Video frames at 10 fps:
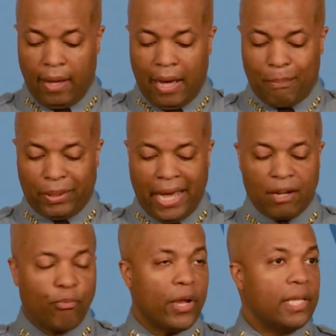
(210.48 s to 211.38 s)
I plan to
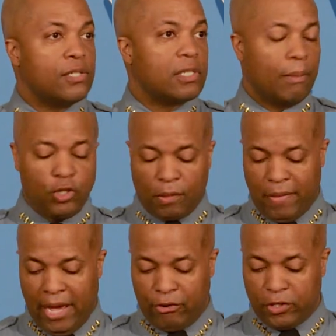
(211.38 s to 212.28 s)
bring in subject
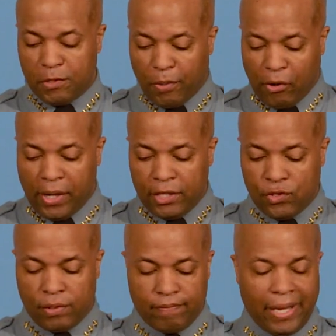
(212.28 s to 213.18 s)
matter
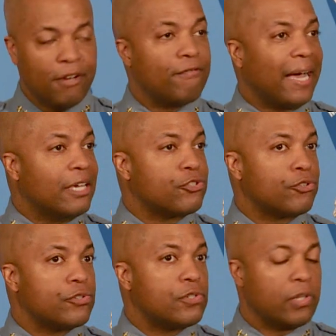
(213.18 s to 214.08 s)
experience and
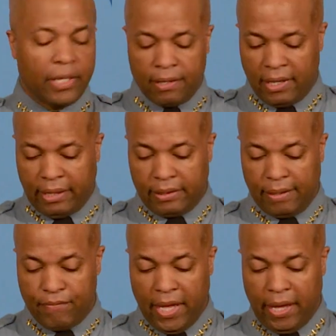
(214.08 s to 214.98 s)
advisors to conduct
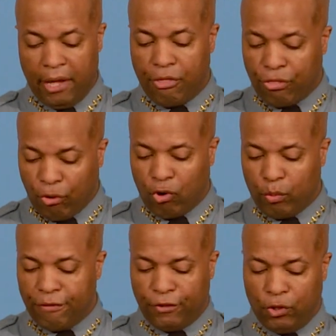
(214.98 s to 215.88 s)
a thorough
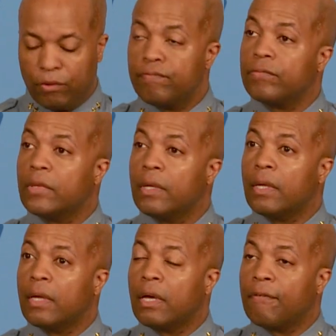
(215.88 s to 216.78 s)
review
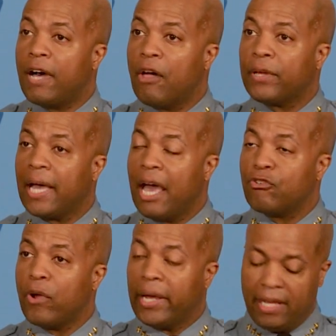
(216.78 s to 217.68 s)
of how the
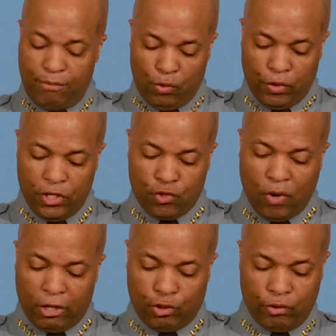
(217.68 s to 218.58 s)
contract can be
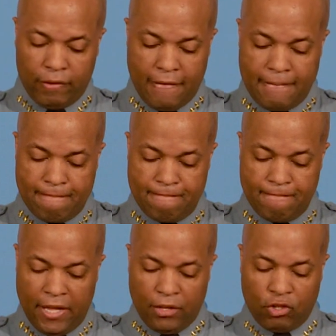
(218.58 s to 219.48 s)
restructured
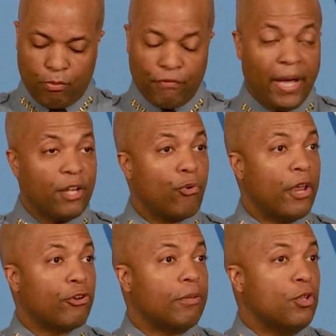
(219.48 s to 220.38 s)
to provide
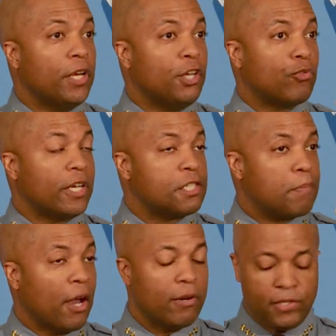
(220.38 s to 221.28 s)
greater community
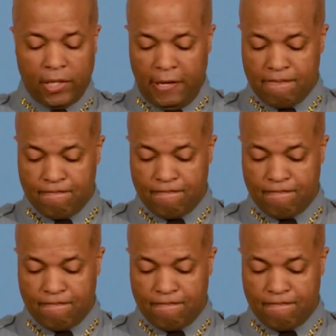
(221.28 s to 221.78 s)
transparency